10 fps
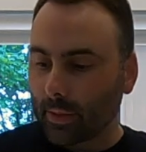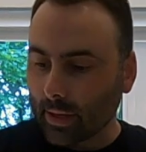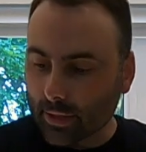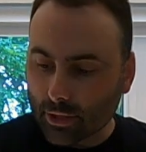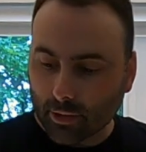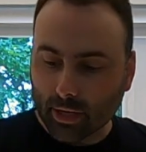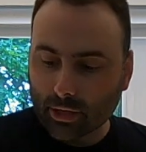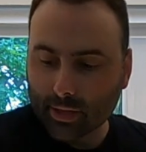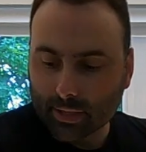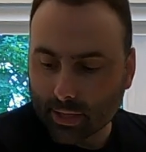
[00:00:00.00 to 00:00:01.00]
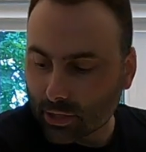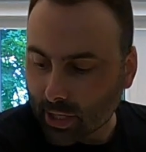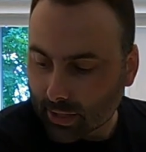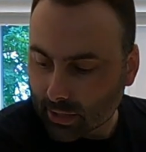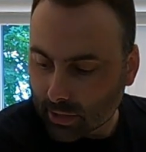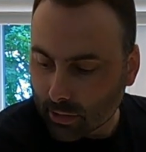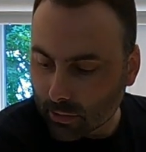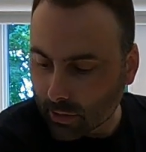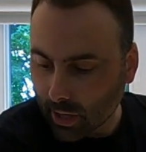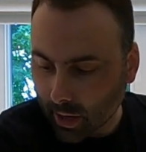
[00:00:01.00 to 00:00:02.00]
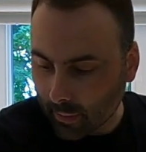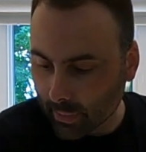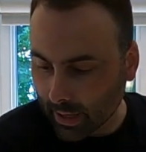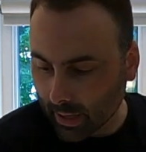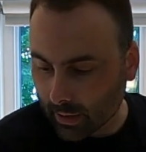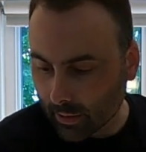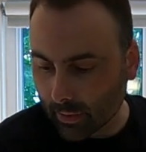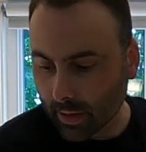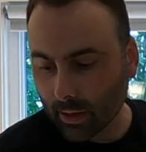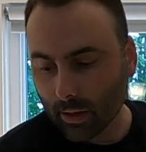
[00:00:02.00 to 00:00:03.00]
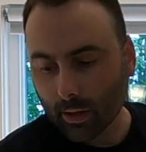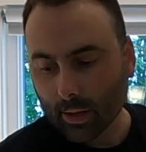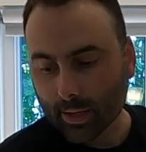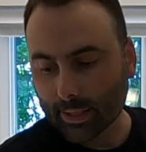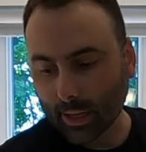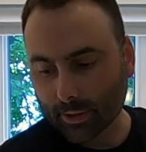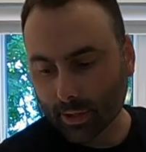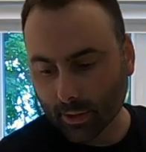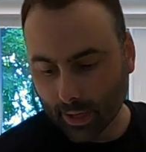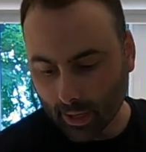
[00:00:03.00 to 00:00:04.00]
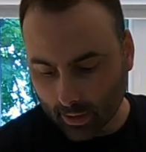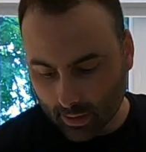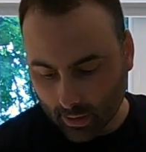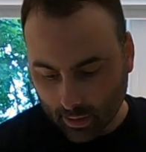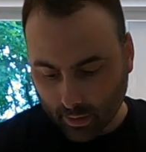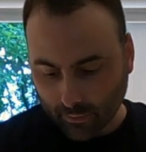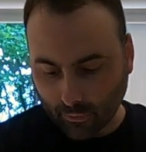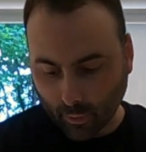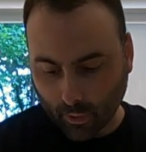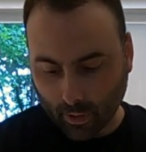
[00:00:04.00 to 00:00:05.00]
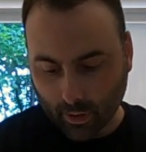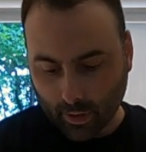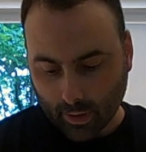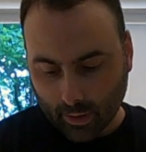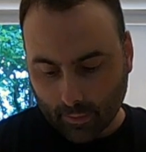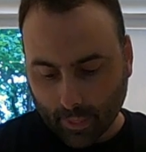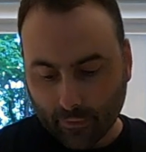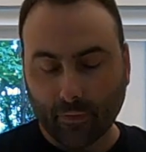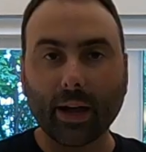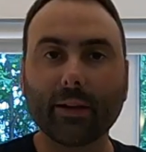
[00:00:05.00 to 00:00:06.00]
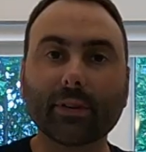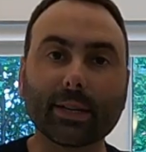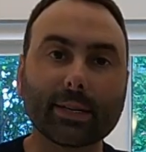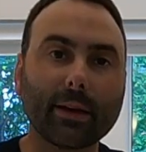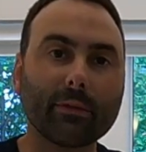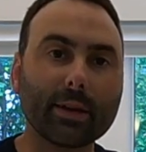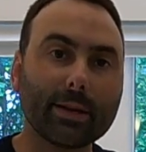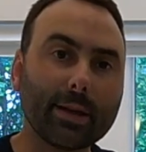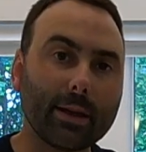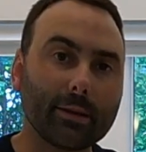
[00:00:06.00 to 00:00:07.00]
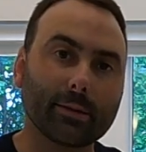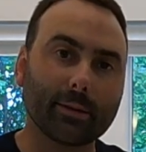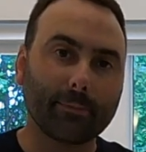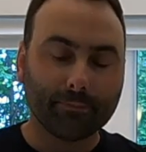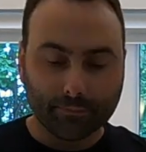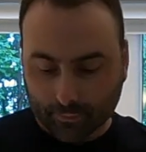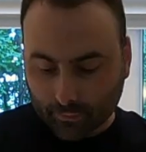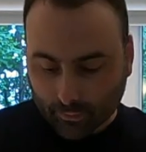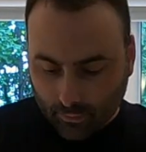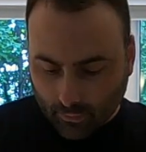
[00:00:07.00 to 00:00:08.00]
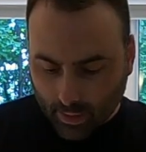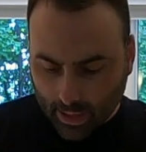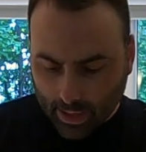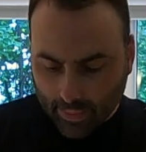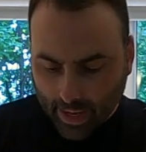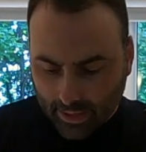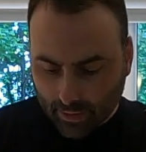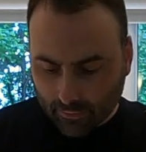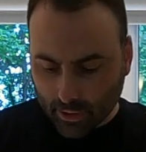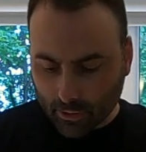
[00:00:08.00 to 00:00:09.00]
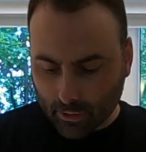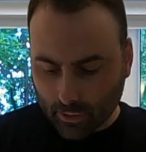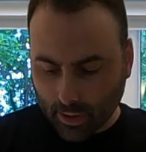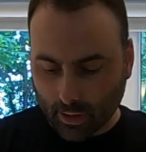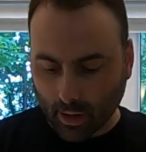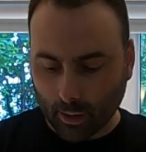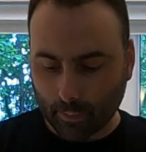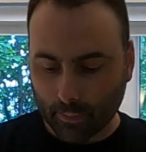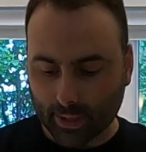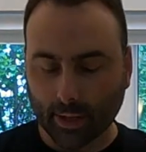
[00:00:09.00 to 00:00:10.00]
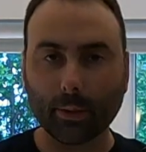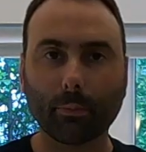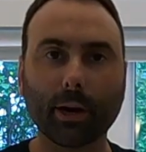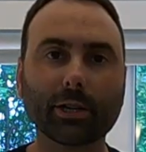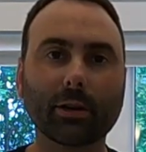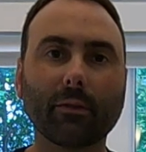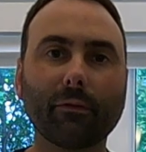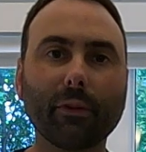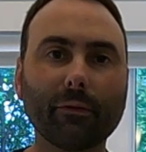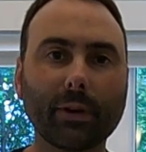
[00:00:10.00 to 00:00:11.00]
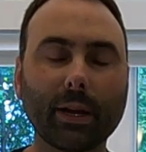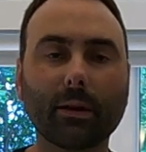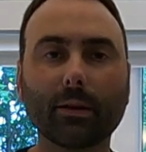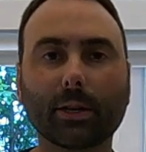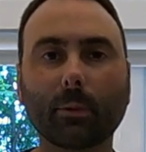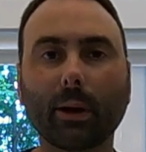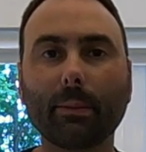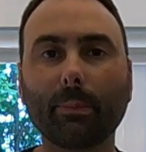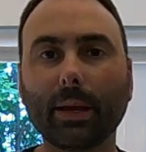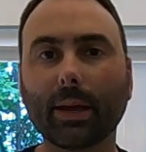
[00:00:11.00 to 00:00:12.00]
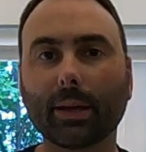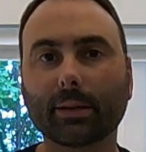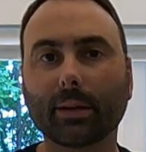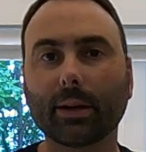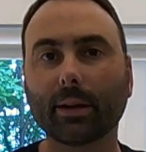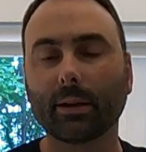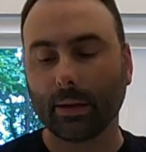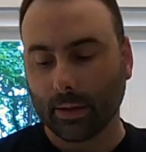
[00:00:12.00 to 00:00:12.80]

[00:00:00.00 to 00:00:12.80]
the instructions suggest to carbonate the seltzer kit for 5 to 7 days. And that's if you set the pressure at 15 to 20 psi.